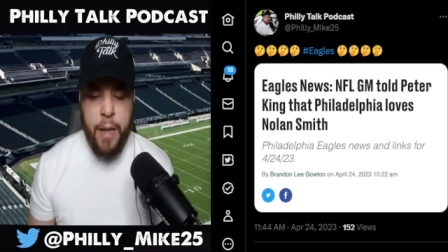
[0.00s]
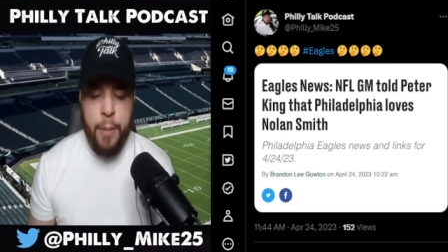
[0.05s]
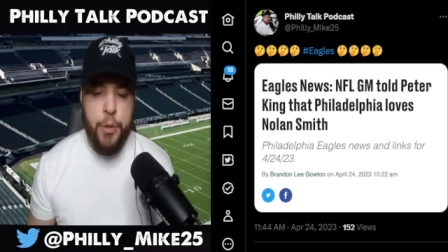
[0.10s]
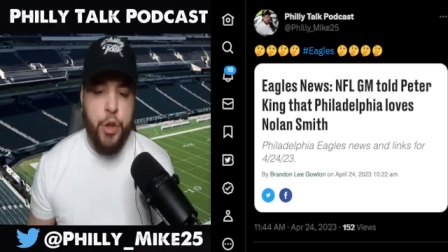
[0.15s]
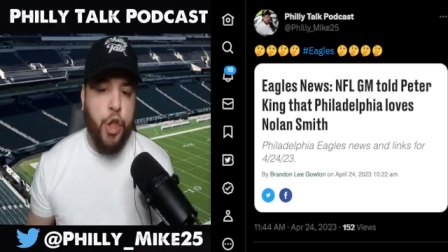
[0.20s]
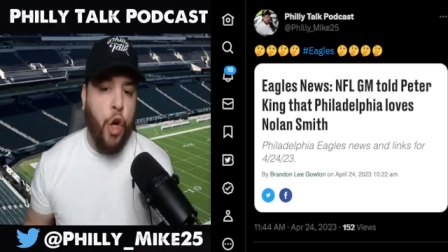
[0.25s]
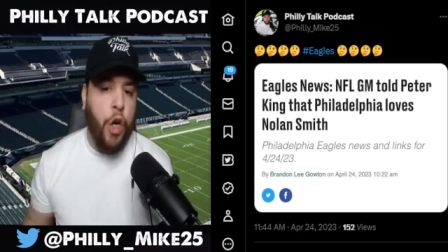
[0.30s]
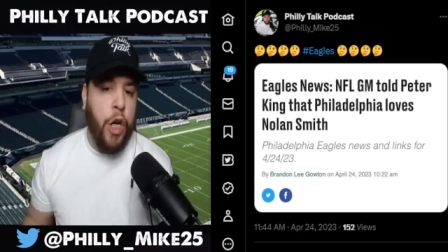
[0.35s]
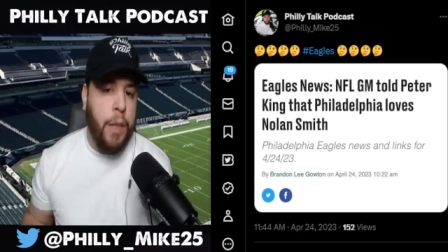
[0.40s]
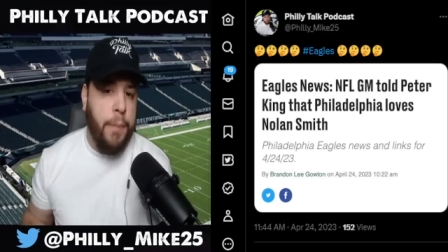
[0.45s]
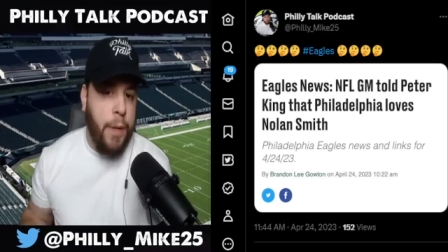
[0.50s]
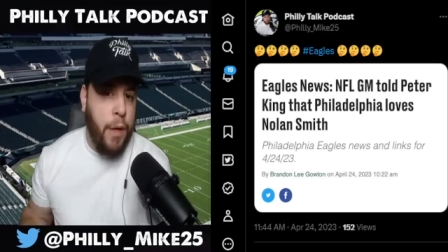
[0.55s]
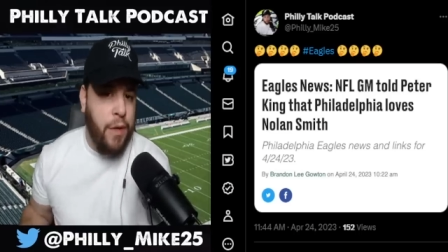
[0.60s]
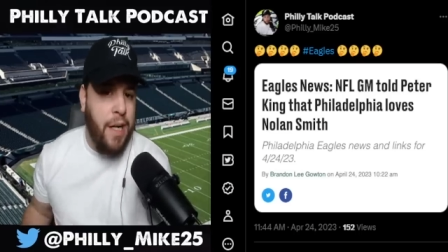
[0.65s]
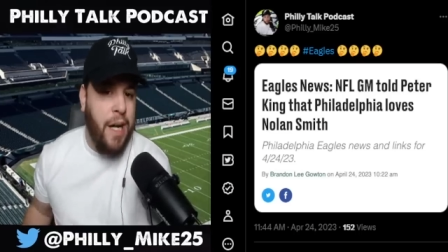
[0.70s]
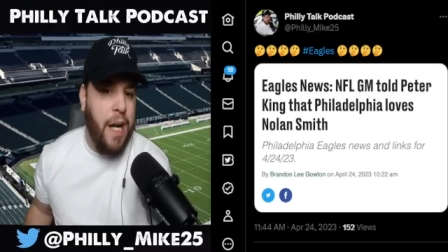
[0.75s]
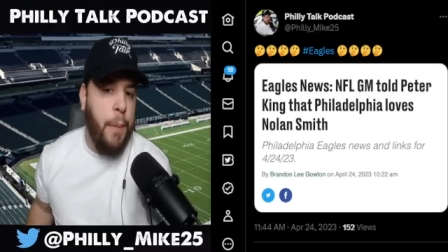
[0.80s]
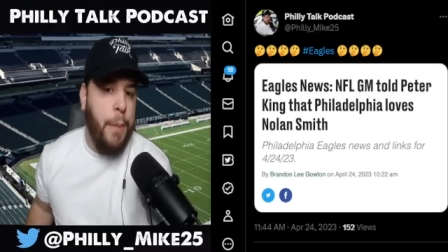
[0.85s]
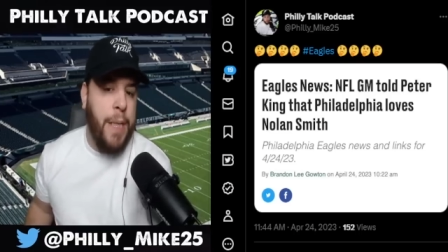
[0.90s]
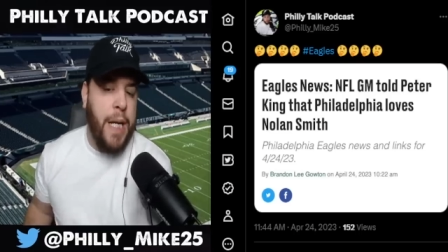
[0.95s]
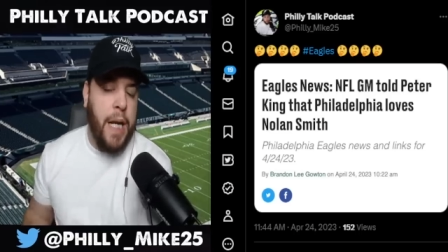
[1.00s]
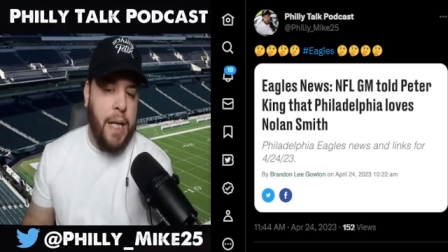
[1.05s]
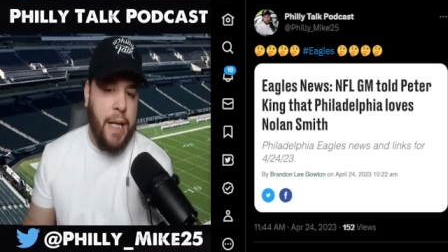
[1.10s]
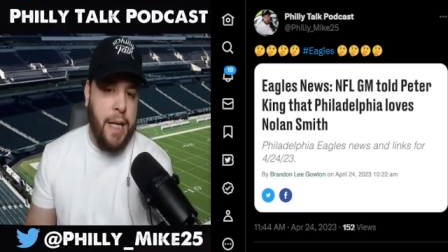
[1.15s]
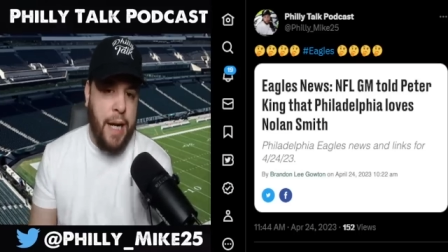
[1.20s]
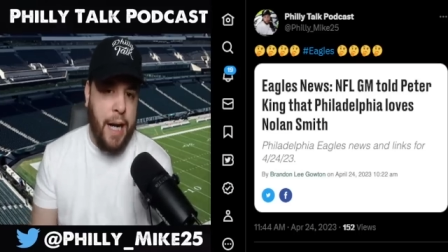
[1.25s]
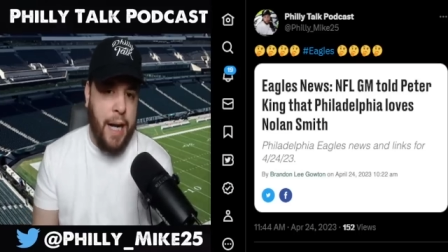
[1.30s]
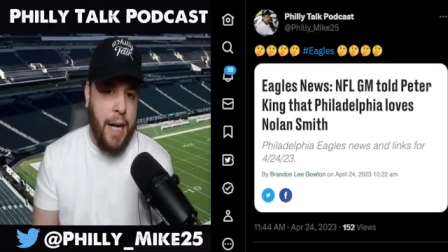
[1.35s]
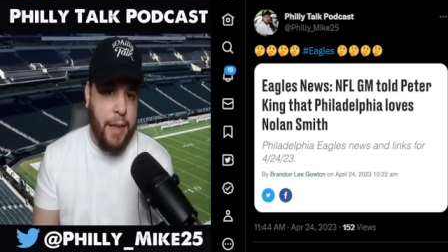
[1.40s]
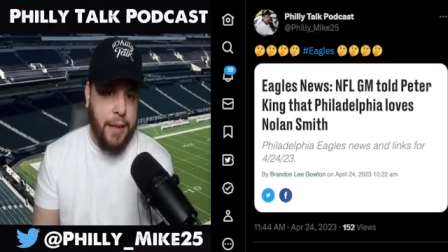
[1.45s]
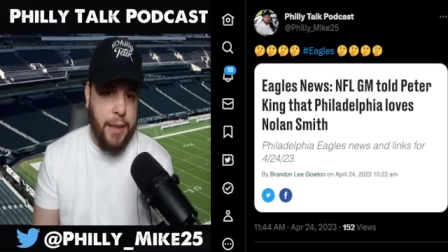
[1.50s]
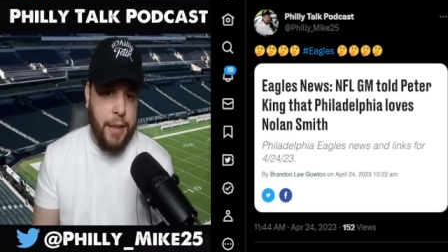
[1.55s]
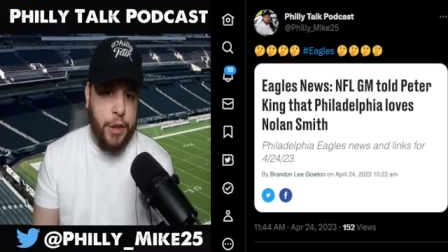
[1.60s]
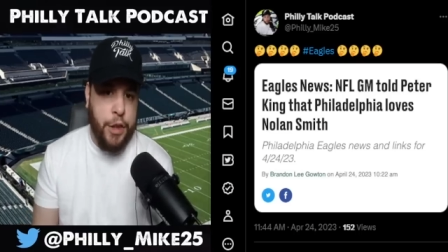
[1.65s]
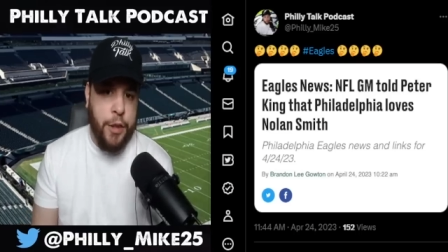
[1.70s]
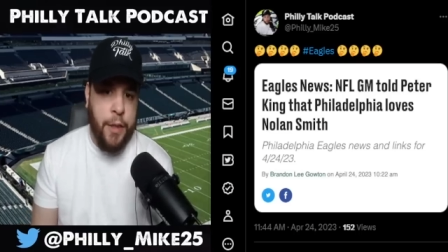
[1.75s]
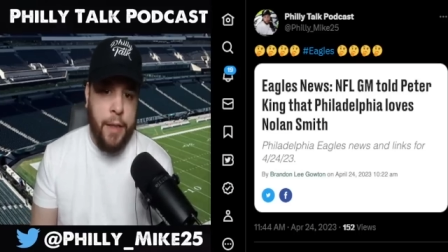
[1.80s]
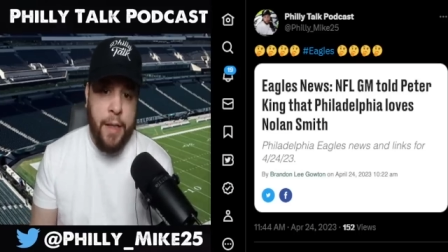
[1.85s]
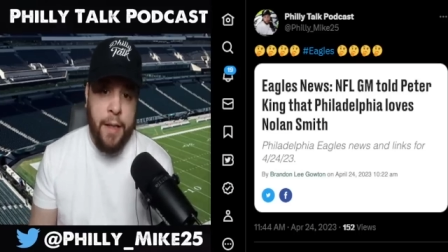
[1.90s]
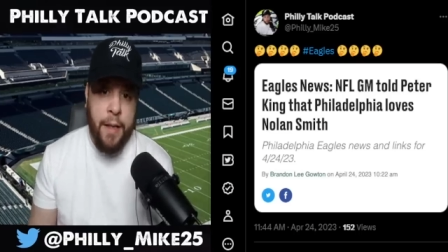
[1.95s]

I'm talking about coming out of college.